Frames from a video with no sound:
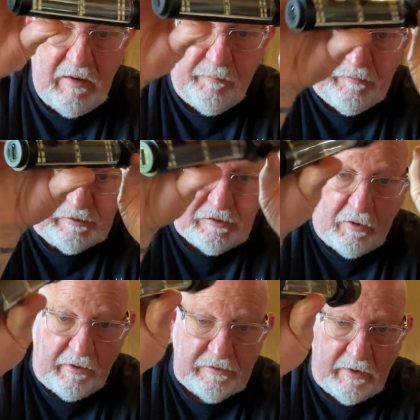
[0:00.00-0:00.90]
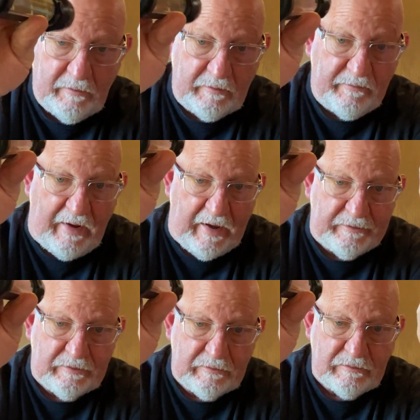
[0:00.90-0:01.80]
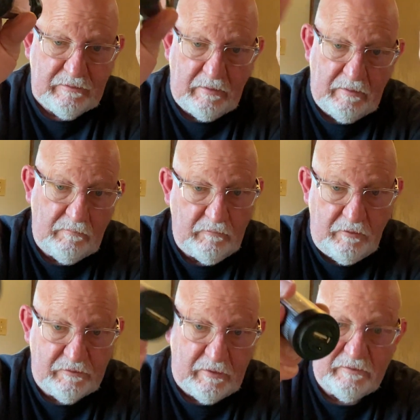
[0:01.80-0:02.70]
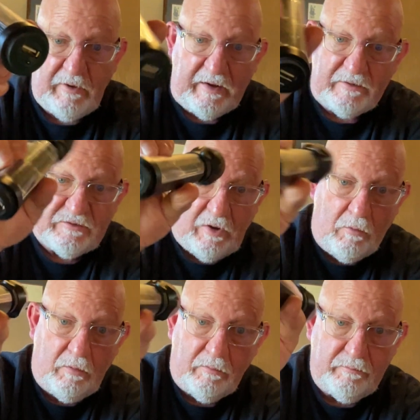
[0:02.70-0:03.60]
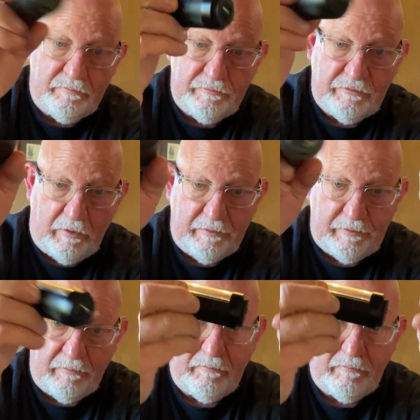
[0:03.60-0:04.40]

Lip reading: to charge other devices. You use it as like a solar charger